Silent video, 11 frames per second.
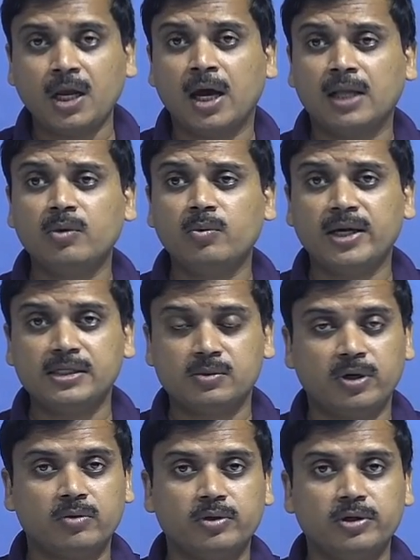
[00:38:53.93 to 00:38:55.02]
Otherwise,
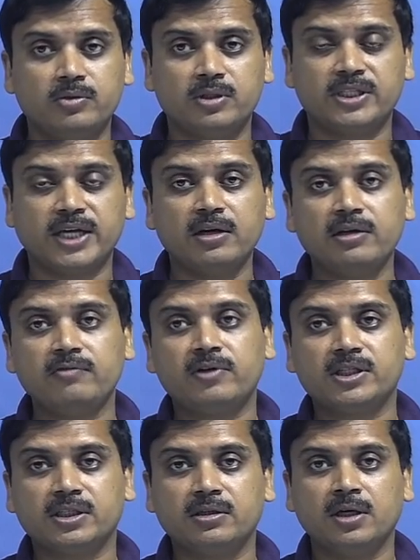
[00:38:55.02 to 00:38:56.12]
one could use a channel
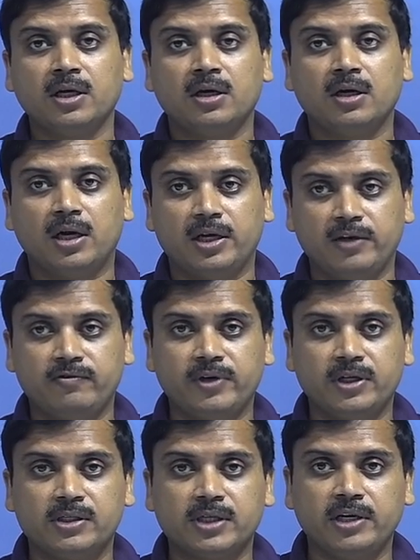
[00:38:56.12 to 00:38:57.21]
inversion if
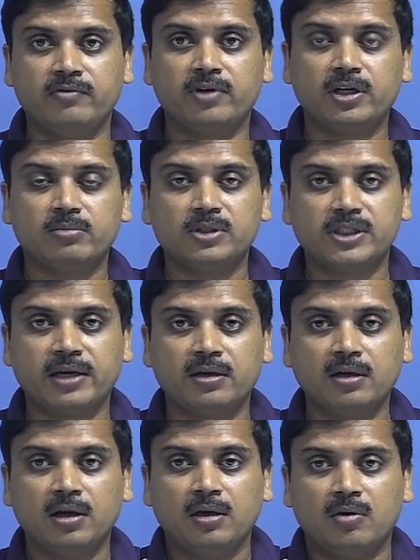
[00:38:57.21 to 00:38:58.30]
it is an invertible channel,
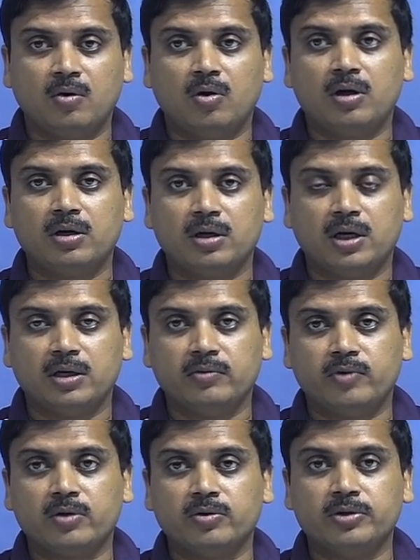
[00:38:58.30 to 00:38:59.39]
or
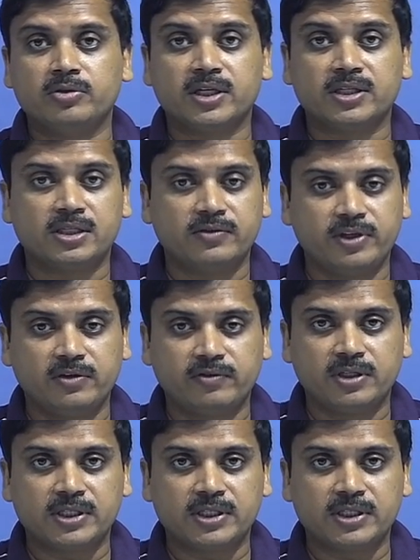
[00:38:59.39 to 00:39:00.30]
one could use successive interference